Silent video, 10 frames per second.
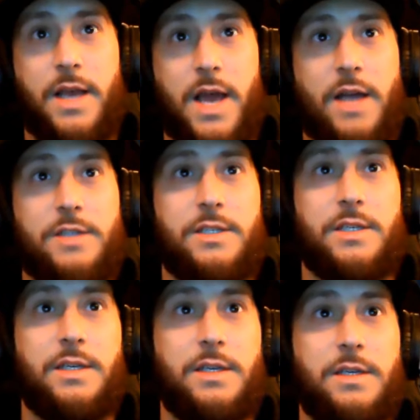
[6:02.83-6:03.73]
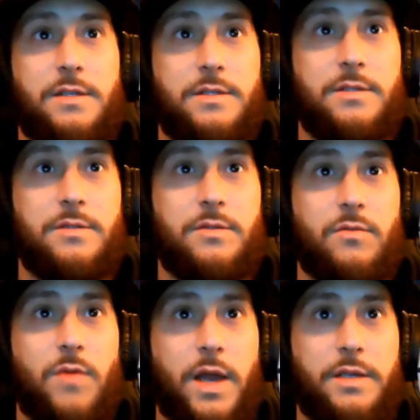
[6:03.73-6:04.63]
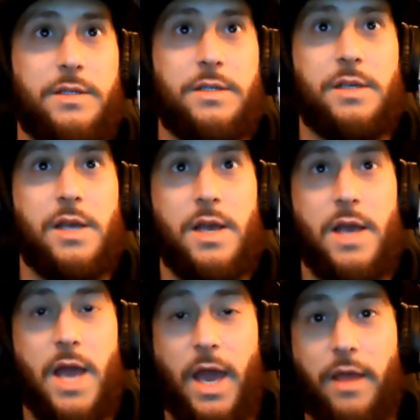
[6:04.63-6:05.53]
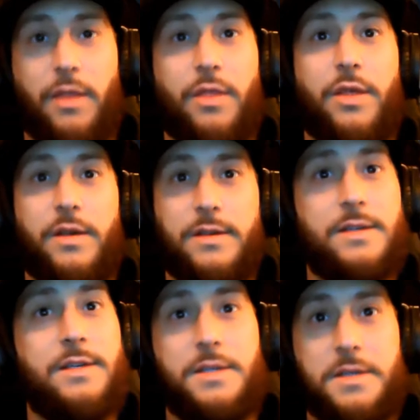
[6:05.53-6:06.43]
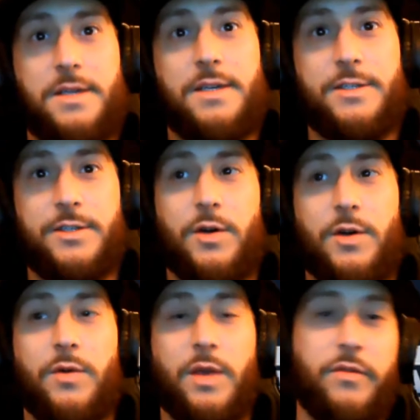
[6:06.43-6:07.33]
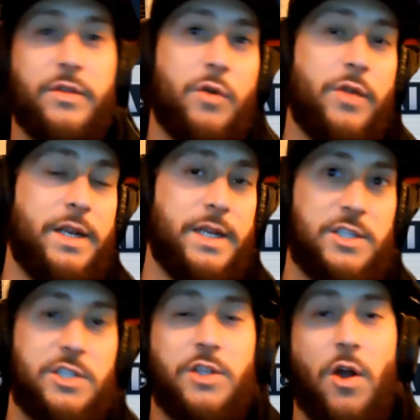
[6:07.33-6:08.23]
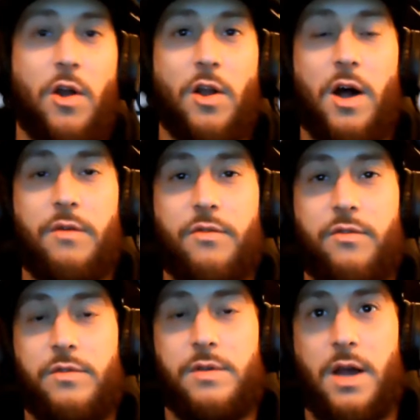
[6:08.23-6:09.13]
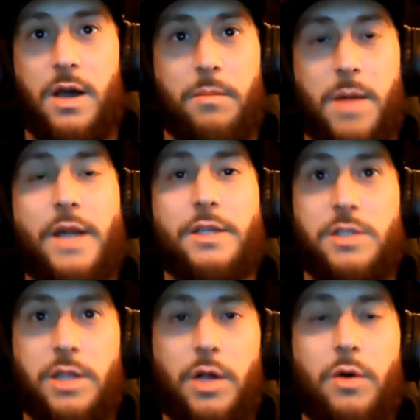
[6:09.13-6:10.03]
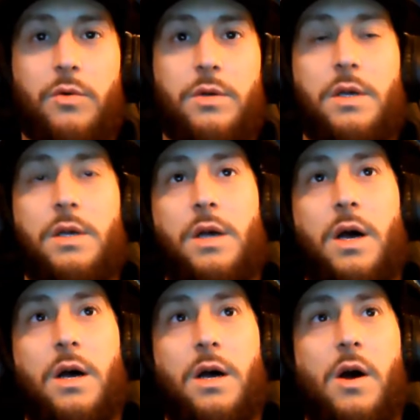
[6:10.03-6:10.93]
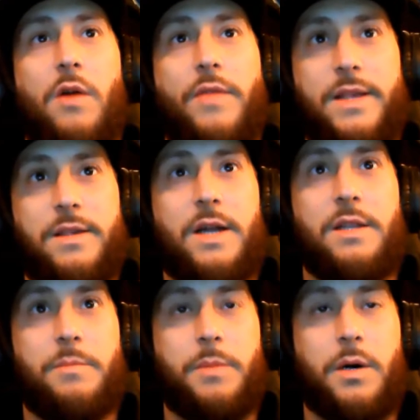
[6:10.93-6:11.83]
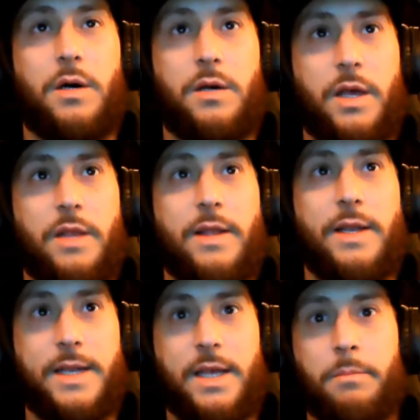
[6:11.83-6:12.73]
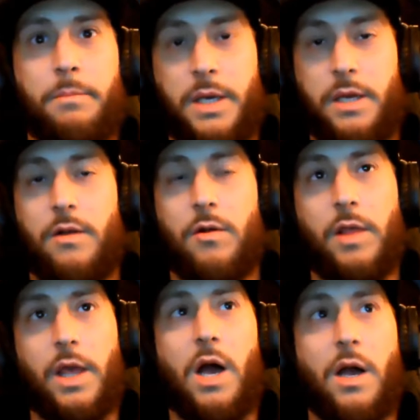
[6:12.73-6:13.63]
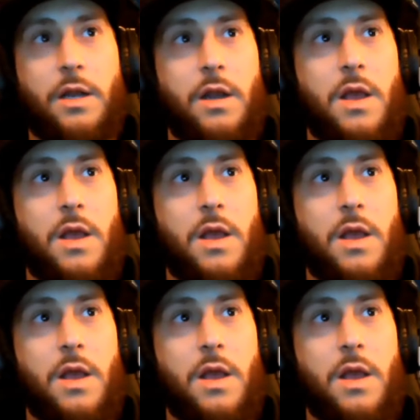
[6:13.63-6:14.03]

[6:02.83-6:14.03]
actually ranks 8th. So even though they did start off kind of slow on that side of the ball and they did get beat early on,